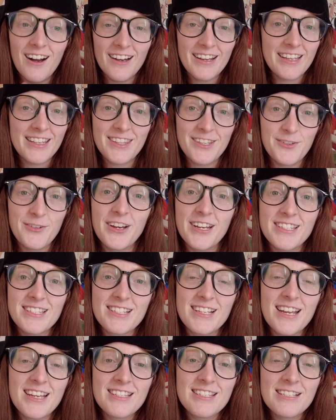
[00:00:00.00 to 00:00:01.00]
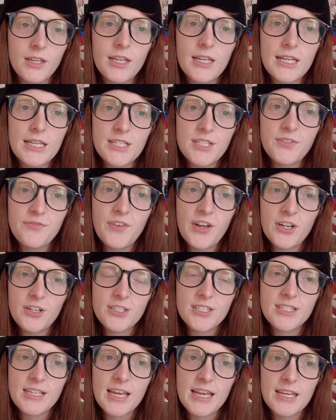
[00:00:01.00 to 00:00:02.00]
in the United States. It is fair
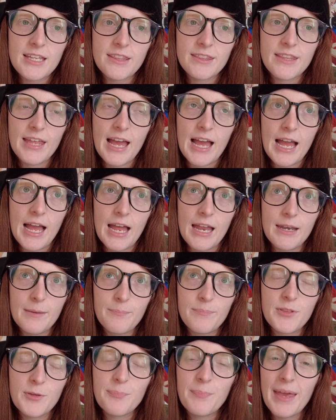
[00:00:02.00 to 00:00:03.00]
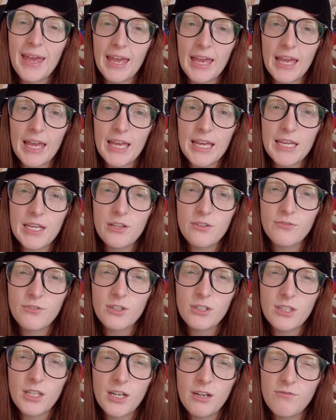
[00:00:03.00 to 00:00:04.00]
to say that the pay
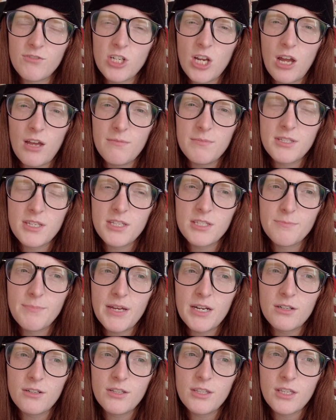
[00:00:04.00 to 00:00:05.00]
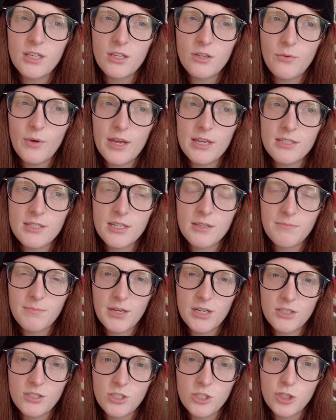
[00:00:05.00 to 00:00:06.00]
for a lot of jobs is better in the US
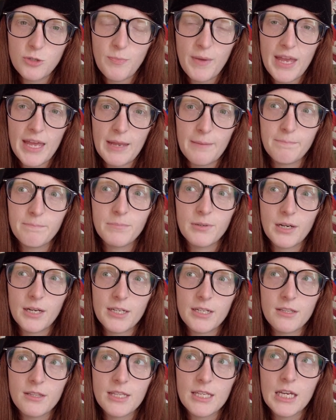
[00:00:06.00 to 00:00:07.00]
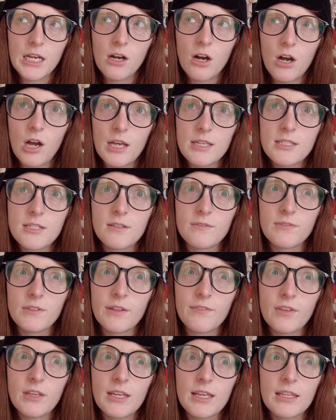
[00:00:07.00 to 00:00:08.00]
compared to Japan, but the cost of
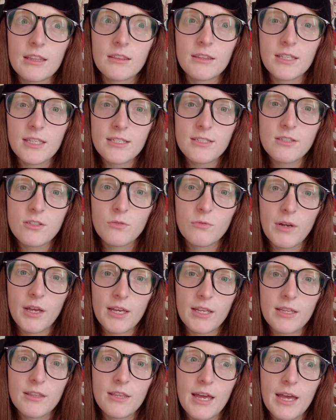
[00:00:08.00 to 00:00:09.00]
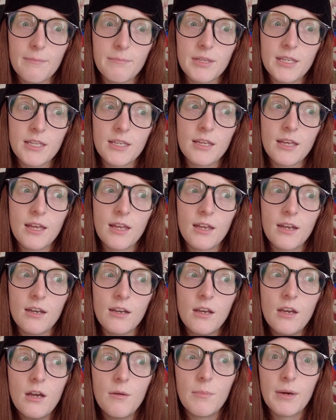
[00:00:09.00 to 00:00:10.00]
living, at least the way that me and
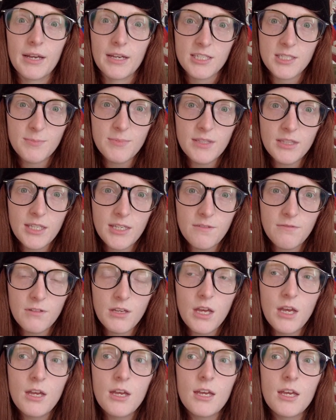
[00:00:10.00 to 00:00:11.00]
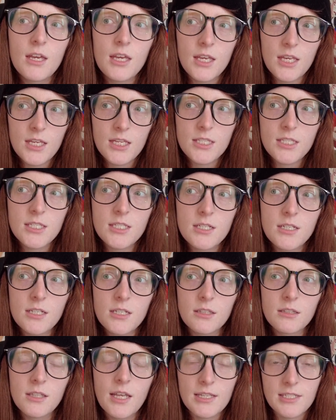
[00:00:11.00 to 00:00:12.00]
my husband live, is
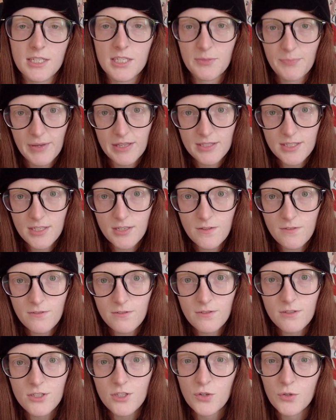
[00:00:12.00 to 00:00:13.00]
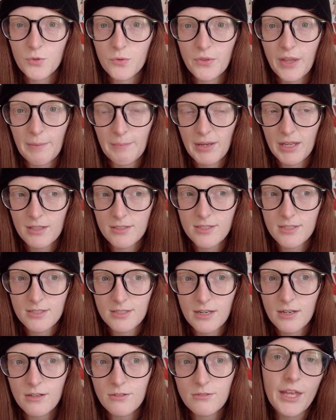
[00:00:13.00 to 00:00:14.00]
less expensive, so that
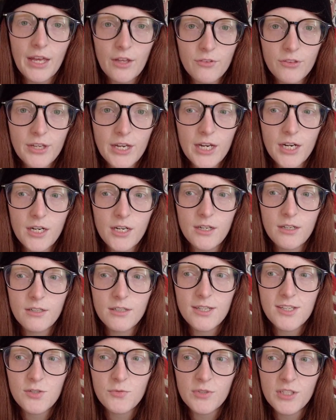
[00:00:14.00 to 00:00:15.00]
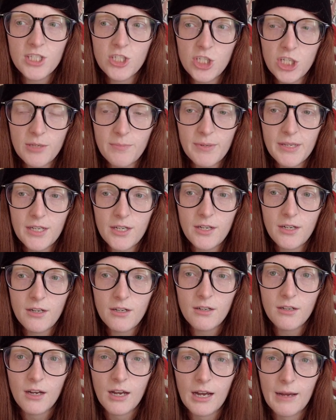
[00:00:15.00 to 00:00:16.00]
balances out. The healthcare is really cheap
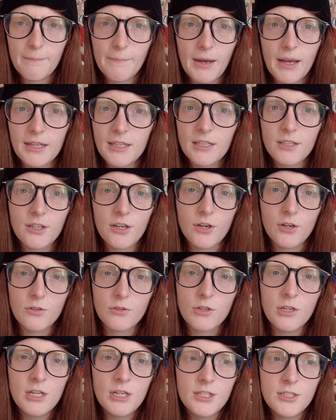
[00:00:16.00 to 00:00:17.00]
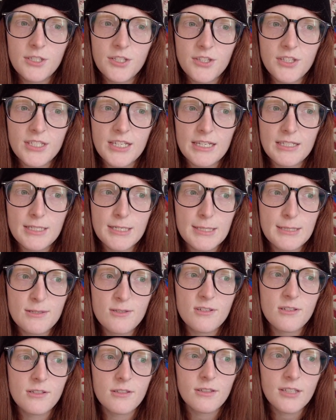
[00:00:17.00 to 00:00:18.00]
here. I can go to the
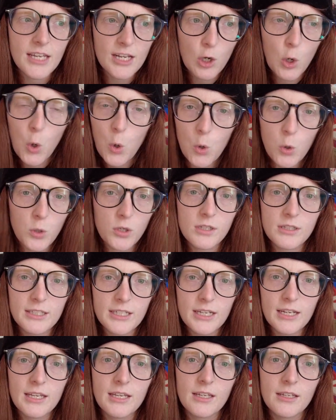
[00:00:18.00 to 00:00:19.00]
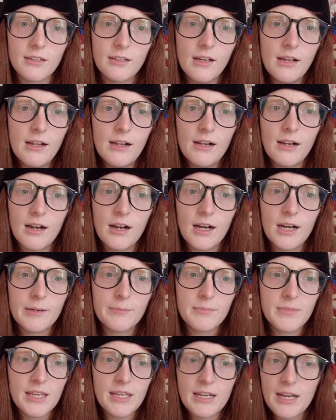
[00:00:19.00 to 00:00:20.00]
dentist, get a whole cleaning,
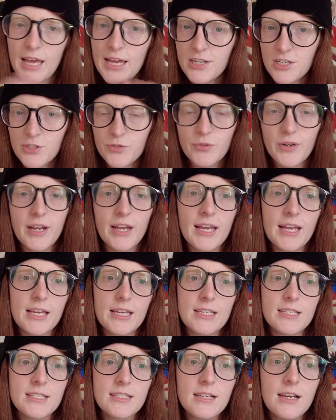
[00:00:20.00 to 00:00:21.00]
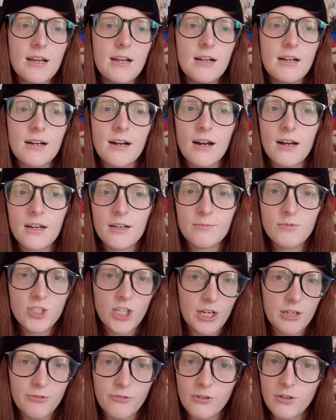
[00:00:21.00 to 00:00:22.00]
get x-rays,
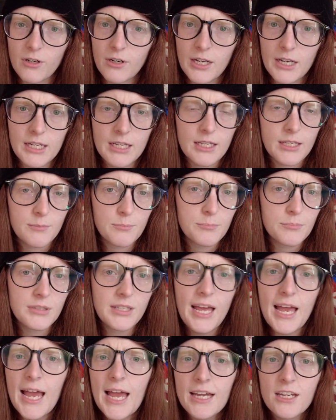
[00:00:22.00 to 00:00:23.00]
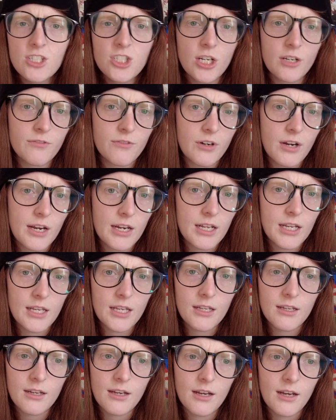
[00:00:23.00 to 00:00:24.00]
check for any plaque, check for
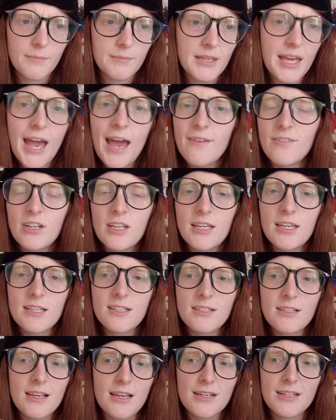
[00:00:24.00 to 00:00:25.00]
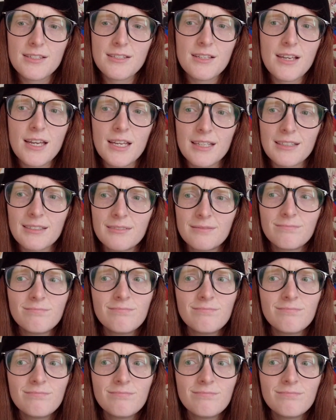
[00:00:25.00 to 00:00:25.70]
any cavities, and it's like